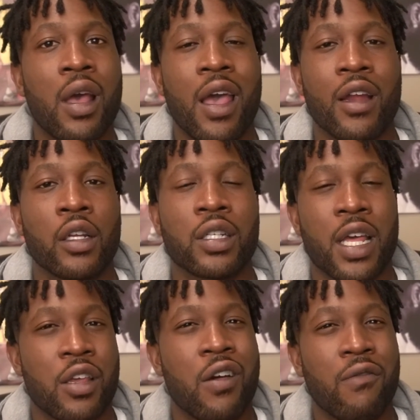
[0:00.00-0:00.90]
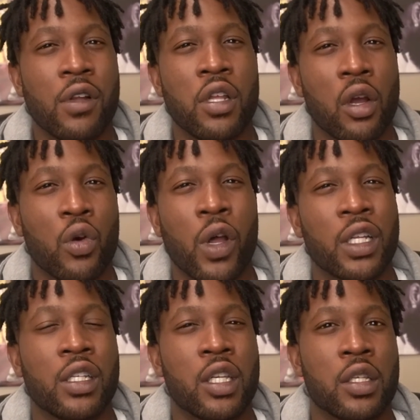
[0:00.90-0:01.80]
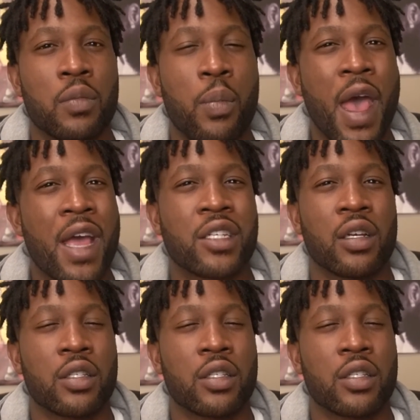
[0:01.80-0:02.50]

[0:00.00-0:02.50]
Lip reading: You know, it's like y'all really are quick to just bash us.